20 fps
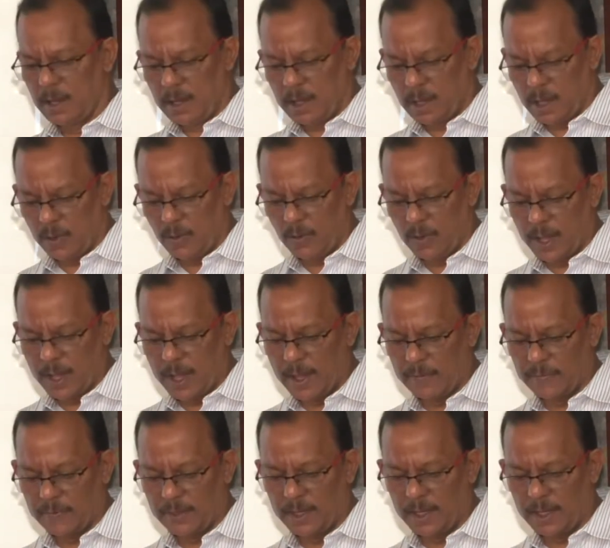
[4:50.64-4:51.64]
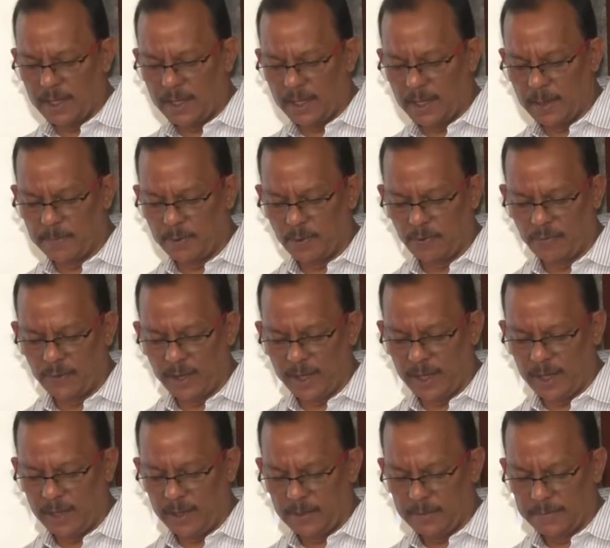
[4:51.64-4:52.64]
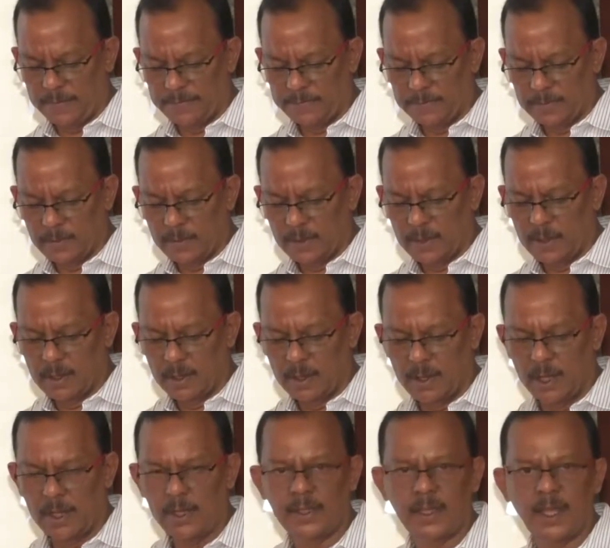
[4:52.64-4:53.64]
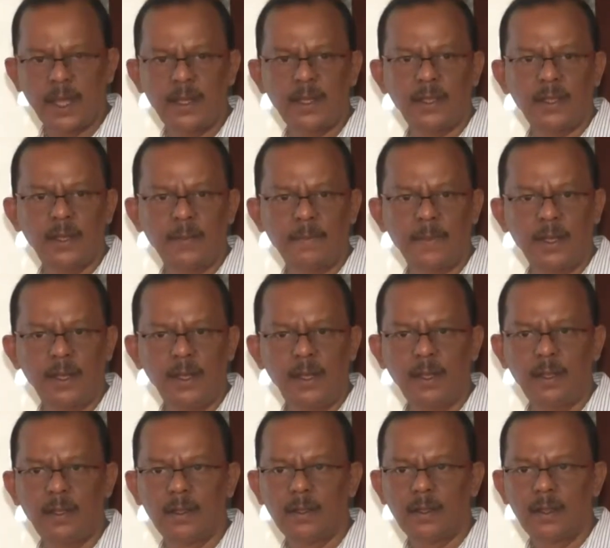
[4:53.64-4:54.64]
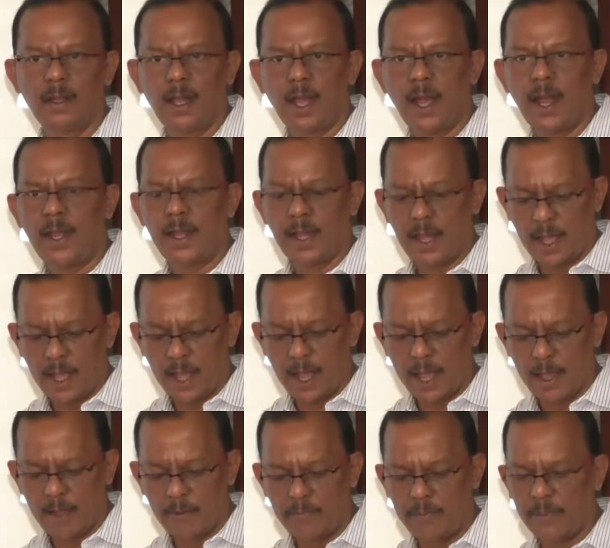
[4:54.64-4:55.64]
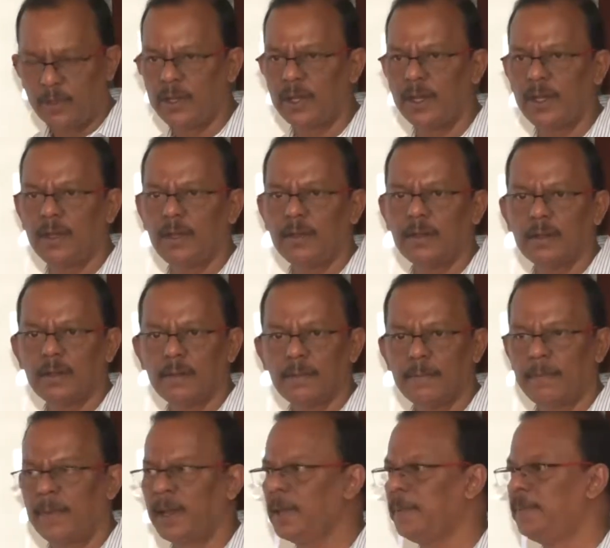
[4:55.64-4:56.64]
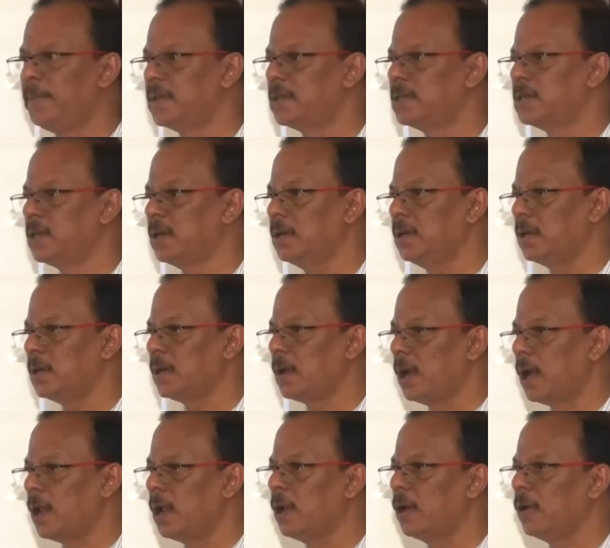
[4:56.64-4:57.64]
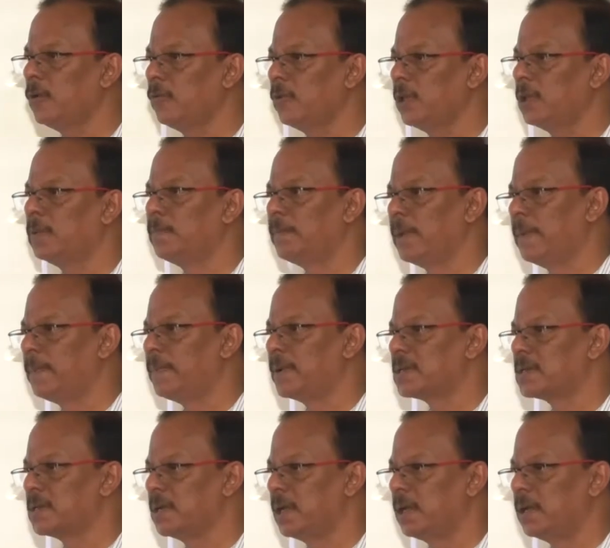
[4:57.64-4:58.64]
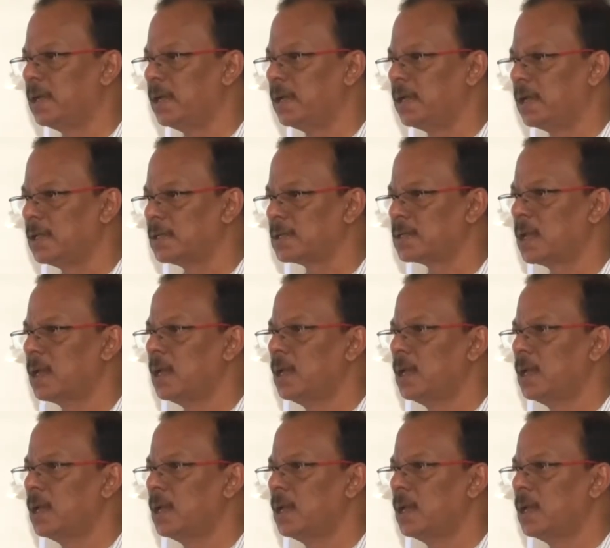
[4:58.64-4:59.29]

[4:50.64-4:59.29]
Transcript: Now, I have created a profile called Tariq Kamal and I have put in my picture along with my personal details.